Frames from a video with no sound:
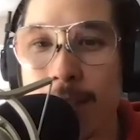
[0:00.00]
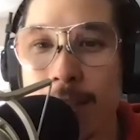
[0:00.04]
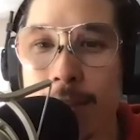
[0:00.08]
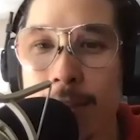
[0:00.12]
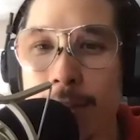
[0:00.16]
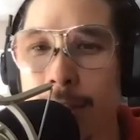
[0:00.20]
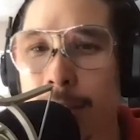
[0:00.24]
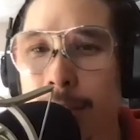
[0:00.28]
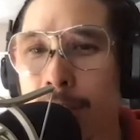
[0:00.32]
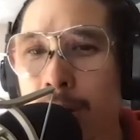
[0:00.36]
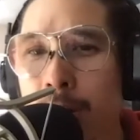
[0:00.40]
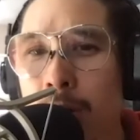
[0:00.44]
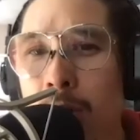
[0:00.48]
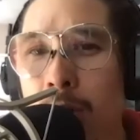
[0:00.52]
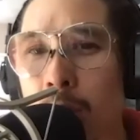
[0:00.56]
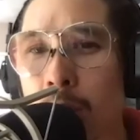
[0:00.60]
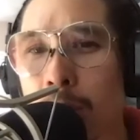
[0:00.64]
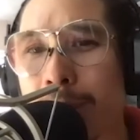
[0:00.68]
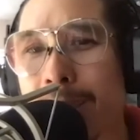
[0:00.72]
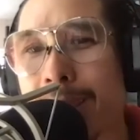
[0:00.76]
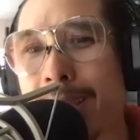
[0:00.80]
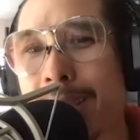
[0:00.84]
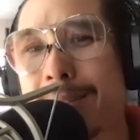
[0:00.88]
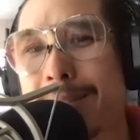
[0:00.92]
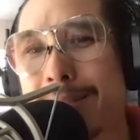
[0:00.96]
You're like, oh
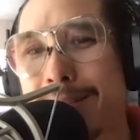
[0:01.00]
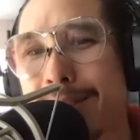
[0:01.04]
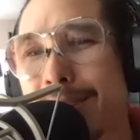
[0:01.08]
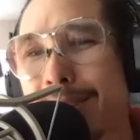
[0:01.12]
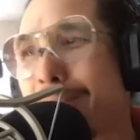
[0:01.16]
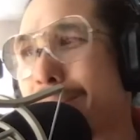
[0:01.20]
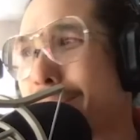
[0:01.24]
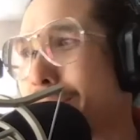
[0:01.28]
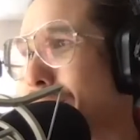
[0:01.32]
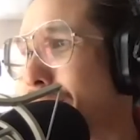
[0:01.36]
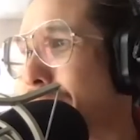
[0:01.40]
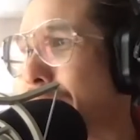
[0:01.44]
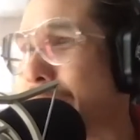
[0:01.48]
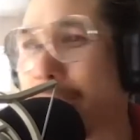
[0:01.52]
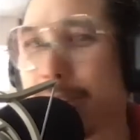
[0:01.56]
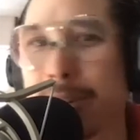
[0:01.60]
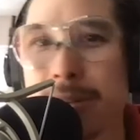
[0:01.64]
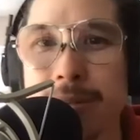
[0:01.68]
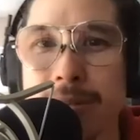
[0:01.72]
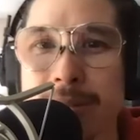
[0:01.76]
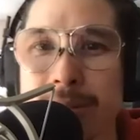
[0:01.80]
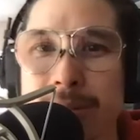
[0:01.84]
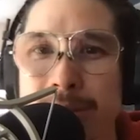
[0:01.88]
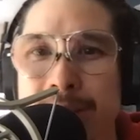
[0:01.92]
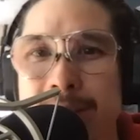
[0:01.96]
wait, you know,
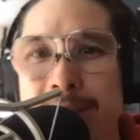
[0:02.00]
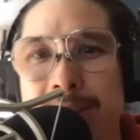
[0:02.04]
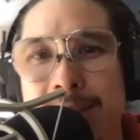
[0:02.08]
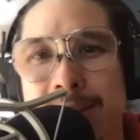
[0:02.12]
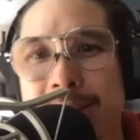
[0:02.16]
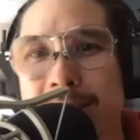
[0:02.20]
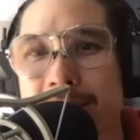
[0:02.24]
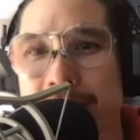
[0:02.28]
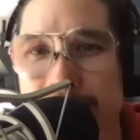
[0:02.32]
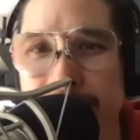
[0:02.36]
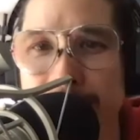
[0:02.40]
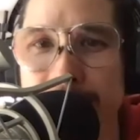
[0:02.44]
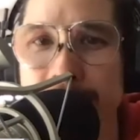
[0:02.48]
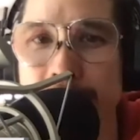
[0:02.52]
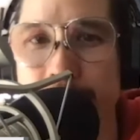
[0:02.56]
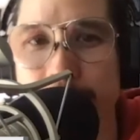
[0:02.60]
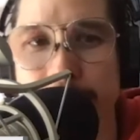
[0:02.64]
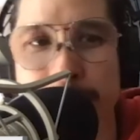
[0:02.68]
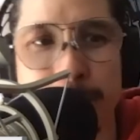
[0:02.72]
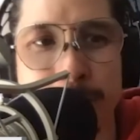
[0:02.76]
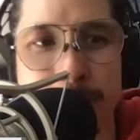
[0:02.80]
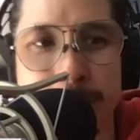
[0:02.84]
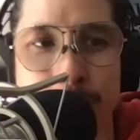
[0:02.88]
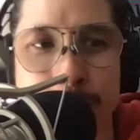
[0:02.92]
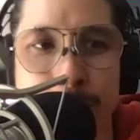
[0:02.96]
you like this other
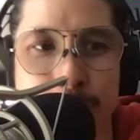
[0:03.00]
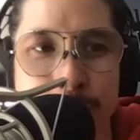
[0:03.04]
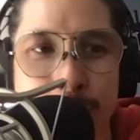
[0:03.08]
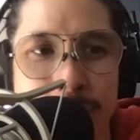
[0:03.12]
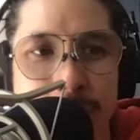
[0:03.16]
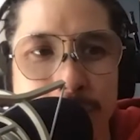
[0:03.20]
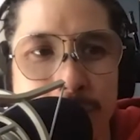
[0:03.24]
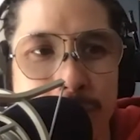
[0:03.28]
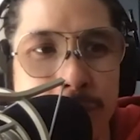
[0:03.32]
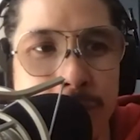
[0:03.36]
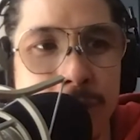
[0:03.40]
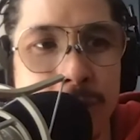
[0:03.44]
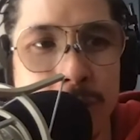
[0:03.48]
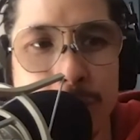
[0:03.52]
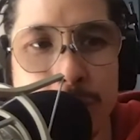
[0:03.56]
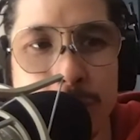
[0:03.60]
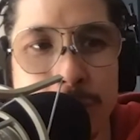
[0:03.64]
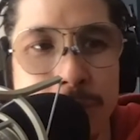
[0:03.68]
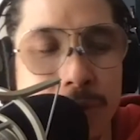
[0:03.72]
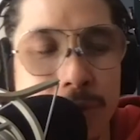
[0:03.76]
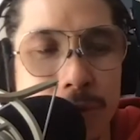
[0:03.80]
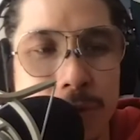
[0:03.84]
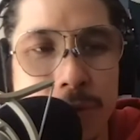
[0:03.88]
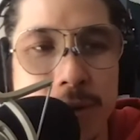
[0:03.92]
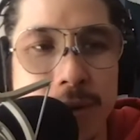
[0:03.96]
person who's local
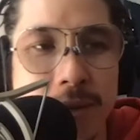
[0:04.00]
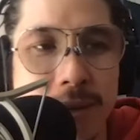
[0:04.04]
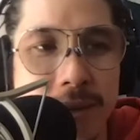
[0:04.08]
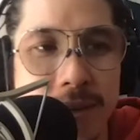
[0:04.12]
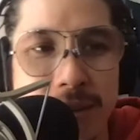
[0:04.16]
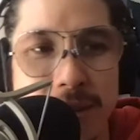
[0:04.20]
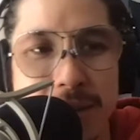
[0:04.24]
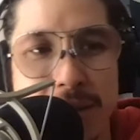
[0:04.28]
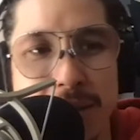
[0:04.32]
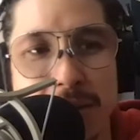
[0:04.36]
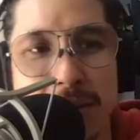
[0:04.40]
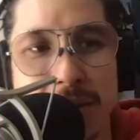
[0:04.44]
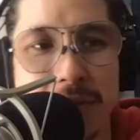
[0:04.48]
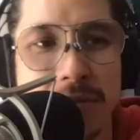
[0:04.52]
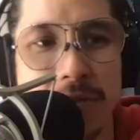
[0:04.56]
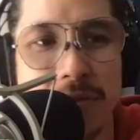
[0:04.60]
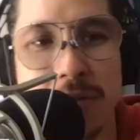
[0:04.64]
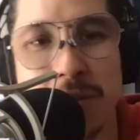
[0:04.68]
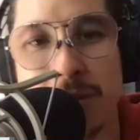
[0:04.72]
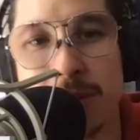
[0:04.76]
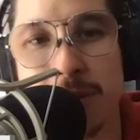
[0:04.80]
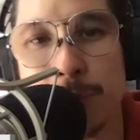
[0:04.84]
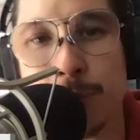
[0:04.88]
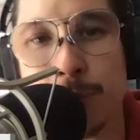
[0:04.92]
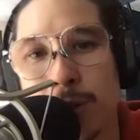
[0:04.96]
will do it, you know,
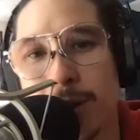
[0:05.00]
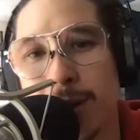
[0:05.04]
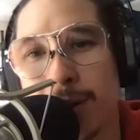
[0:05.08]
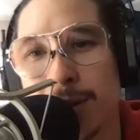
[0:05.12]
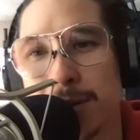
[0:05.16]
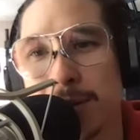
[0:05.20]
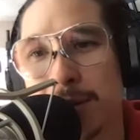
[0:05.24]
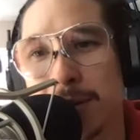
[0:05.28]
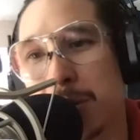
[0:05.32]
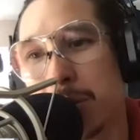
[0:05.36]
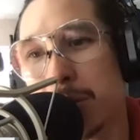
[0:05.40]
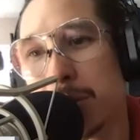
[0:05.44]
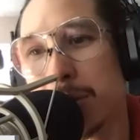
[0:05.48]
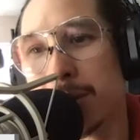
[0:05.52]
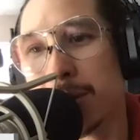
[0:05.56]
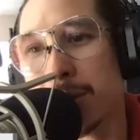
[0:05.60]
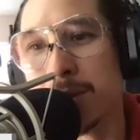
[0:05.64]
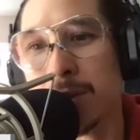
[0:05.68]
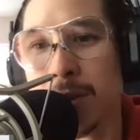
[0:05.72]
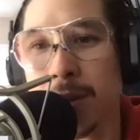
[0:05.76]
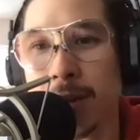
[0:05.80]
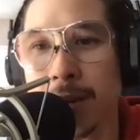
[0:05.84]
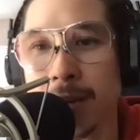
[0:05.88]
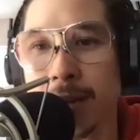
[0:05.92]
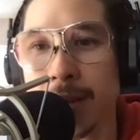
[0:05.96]
for price. So
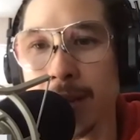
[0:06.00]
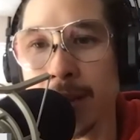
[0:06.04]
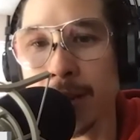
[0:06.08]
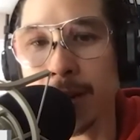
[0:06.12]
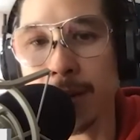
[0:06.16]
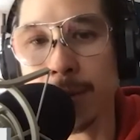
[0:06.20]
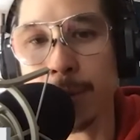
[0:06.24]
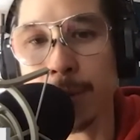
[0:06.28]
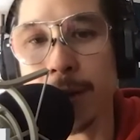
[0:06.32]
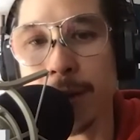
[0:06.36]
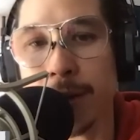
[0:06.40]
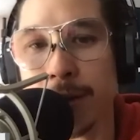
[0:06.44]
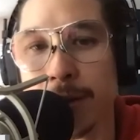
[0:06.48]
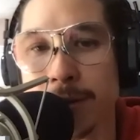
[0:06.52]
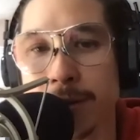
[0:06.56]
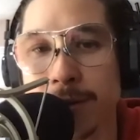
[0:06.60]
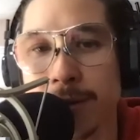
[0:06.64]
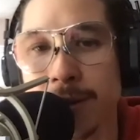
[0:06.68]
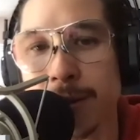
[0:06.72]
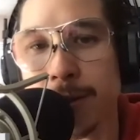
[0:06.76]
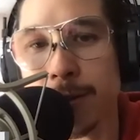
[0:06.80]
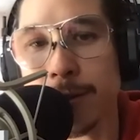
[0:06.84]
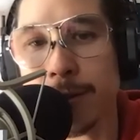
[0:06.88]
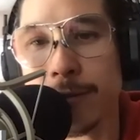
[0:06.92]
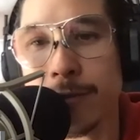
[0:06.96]
unless you can get here by
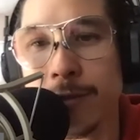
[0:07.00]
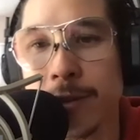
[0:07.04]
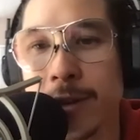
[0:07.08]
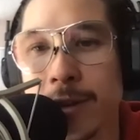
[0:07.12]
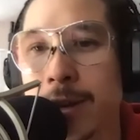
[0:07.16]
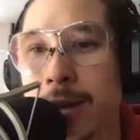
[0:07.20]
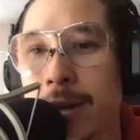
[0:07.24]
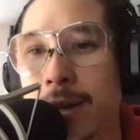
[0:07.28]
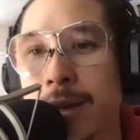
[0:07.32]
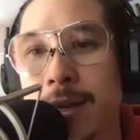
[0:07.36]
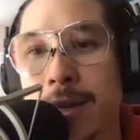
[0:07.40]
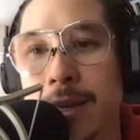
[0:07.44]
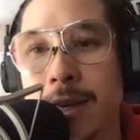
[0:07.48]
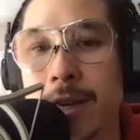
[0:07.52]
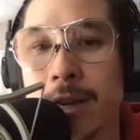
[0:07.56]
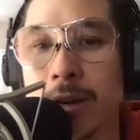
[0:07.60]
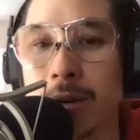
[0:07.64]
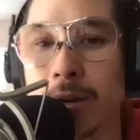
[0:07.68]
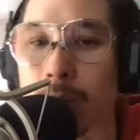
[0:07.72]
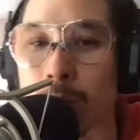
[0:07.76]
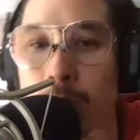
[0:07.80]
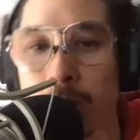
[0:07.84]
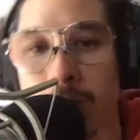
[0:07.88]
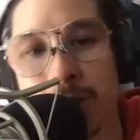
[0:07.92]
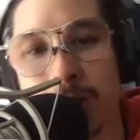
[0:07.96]
yourself, right? You
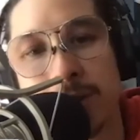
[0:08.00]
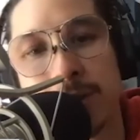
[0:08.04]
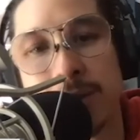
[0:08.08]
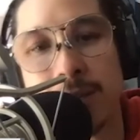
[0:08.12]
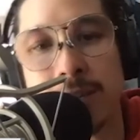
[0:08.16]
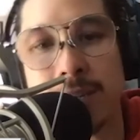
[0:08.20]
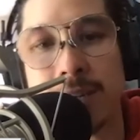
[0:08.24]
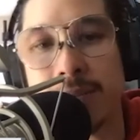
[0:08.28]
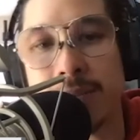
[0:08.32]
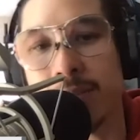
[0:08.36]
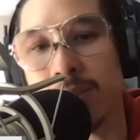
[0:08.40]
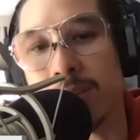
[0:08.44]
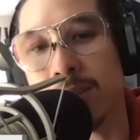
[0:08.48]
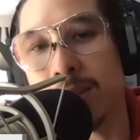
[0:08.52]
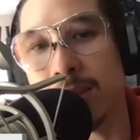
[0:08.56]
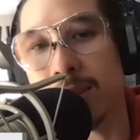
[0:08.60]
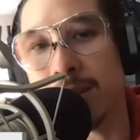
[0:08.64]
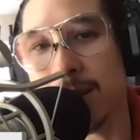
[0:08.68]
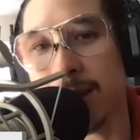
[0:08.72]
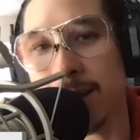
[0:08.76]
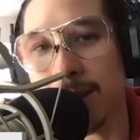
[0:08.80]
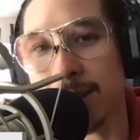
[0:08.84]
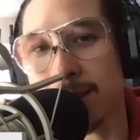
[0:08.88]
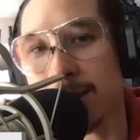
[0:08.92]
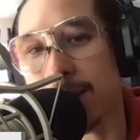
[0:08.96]
know, we're just gonna give it to
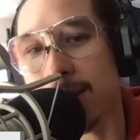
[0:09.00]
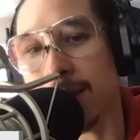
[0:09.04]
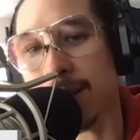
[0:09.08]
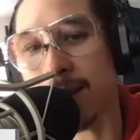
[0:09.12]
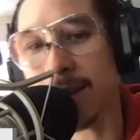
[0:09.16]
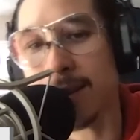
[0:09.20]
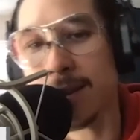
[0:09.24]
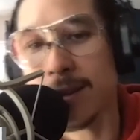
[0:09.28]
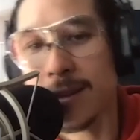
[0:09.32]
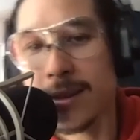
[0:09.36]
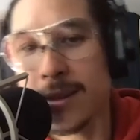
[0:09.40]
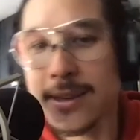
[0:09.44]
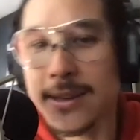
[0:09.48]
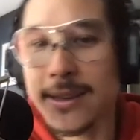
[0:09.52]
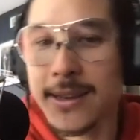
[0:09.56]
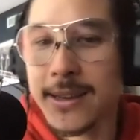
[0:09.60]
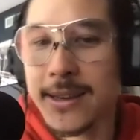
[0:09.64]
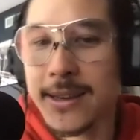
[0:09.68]
the next guy.